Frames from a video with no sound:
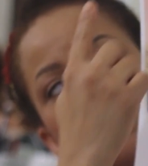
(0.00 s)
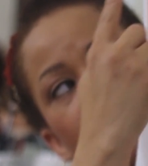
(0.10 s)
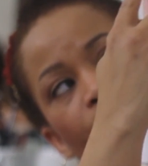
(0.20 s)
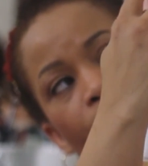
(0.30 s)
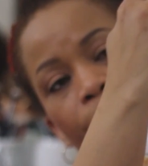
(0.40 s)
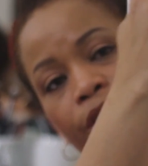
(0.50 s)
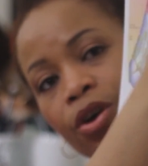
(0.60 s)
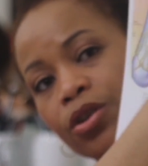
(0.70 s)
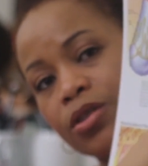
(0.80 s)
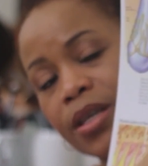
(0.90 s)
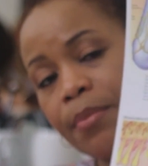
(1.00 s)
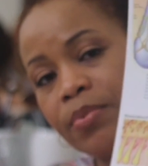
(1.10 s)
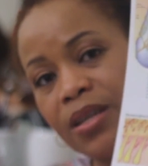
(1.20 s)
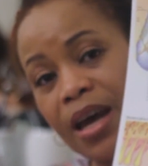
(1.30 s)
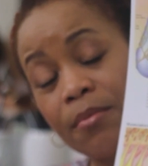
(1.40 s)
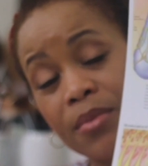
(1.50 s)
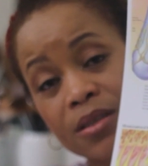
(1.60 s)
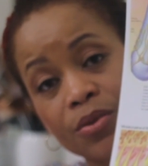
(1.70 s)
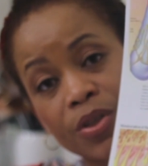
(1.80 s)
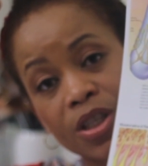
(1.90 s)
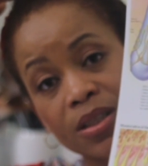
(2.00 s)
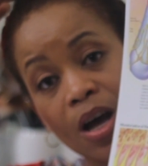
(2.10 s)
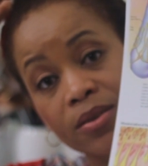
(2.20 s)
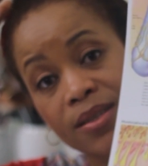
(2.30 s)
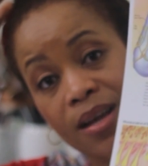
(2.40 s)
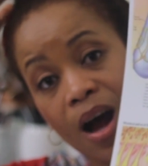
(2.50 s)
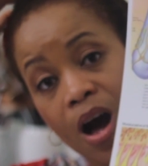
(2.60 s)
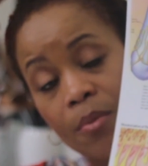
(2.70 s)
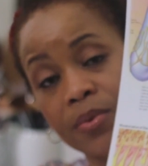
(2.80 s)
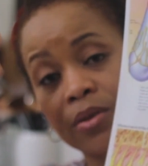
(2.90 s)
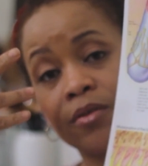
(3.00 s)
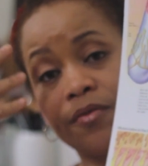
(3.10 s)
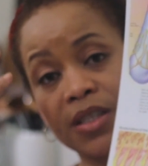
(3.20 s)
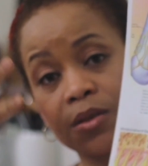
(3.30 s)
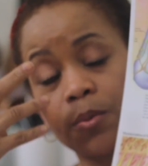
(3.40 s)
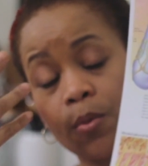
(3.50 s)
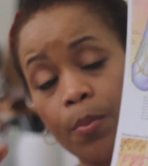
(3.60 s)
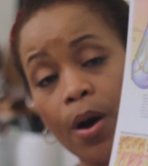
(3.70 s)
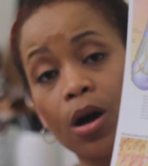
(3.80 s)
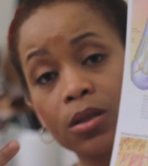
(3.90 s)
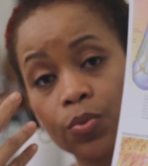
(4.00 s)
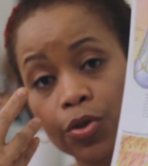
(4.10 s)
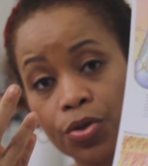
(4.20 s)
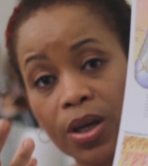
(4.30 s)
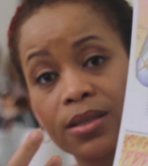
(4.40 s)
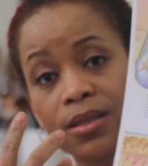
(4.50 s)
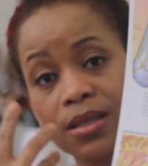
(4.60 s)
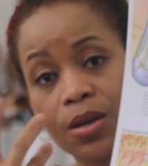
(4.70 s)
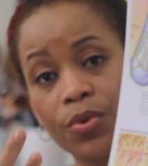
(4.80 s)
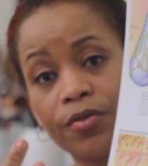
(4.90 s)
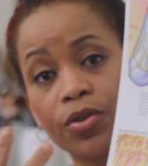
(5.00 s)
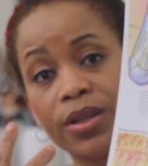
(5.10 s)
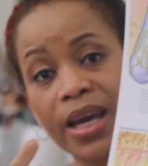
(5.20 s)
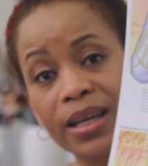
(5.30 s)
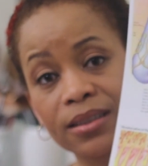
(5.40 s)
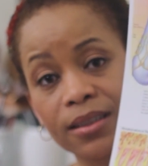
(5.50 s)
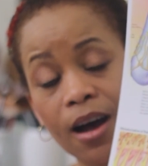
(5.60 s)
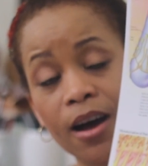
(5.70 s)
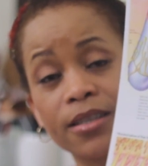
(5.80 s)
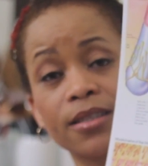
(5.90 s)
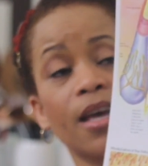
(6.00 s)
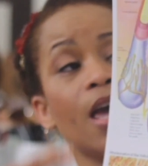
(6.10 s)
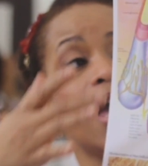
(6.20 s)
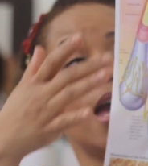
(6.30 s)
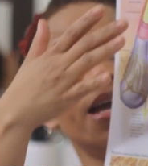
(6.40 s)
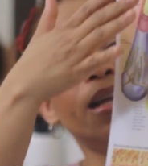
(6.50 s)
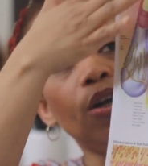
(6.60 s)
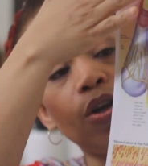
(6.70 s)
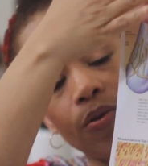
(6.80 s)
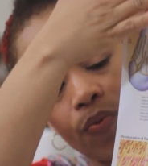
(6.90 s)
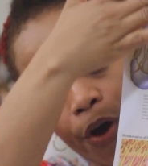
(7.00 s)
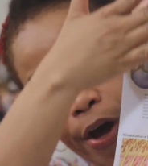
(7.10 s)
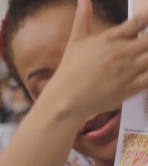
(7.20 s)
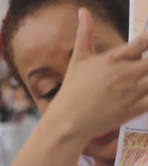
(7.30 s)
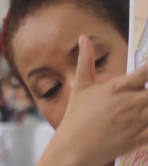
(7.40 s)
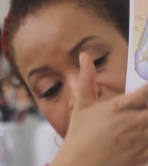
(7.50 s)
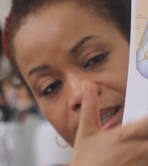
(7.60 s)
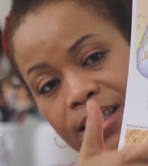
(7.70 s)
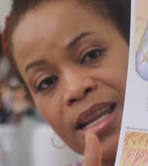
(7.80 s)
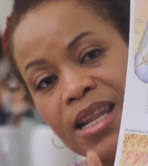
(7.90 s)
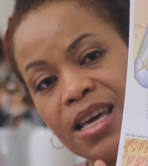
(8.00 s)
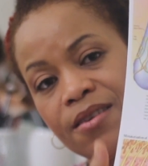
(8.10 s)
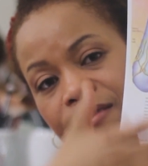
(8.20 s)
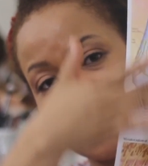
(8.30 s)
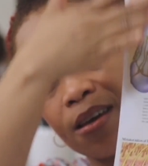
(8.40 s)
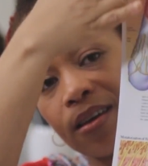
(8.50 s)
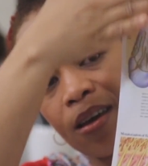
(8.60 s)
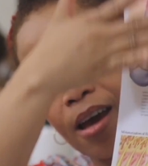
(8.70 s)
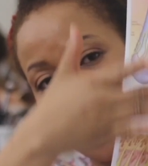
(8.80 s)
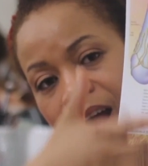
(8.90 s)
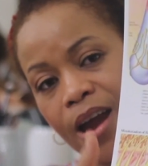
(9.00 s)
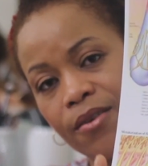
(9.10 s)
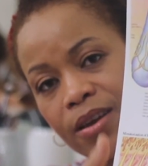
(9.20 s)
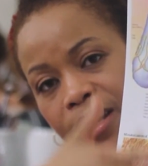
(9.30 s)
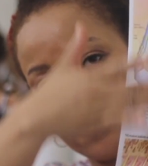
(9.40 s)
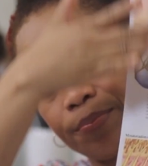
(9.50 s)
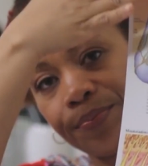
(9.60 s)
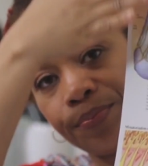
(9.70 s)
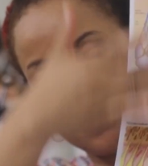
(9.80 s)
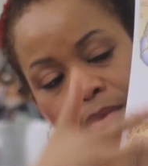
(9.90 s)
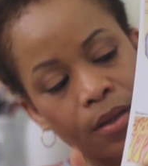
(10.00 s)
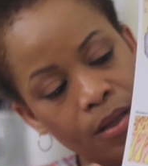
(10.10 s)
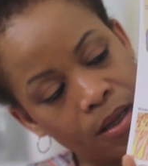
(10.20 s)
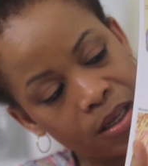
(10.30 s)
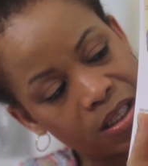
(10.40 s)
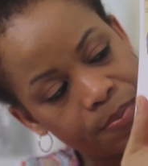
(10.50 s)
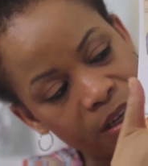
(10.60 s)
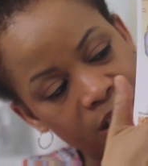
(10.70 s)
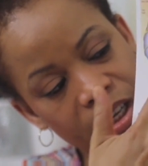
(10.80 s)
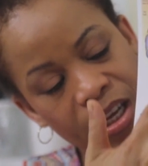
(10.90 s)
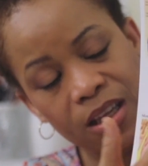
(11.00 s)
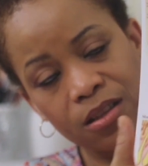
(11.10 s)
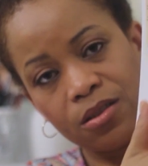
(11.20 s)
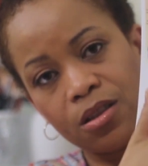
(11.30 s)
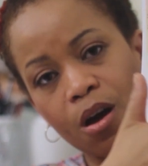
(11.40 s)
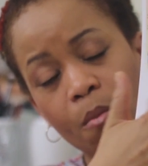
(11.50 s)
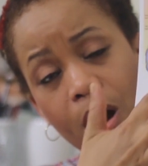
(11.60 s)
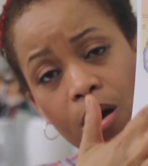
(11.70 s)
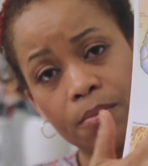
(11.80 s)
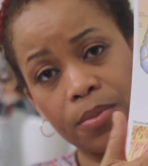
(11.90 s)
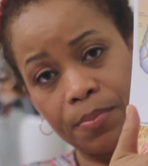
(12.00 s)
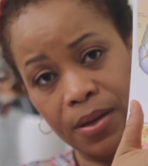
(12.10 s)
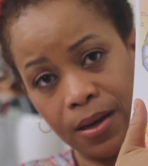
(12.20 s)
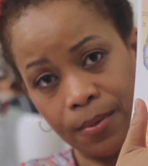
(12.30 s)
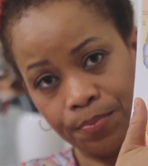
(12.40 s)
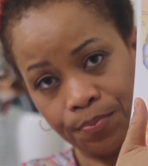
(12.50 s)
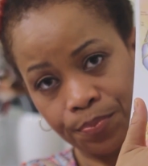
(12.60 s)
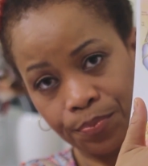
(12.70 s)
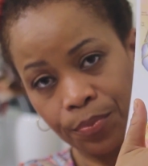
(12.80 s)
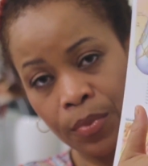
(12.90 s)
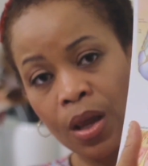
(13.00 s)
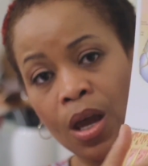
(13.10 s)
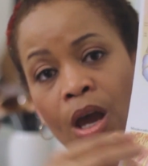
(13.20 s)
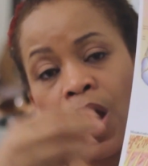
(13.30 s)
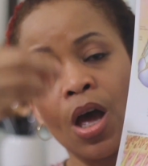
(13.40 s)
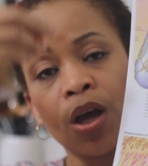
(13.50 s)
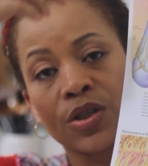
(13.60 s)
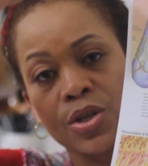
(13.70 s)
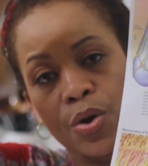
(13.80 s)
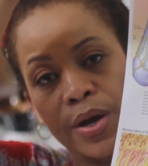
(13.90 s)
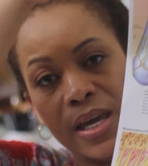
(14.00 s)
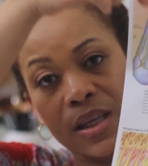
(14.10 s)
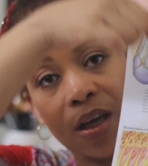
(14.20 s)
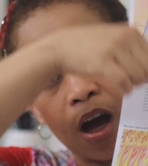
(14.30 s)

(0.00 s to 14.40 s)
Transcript: doesn't work on the epidermis, which is our scalp, the visible part, what you can see with your naked eyes. It works in this leaving area, especially in the derma papilla. So it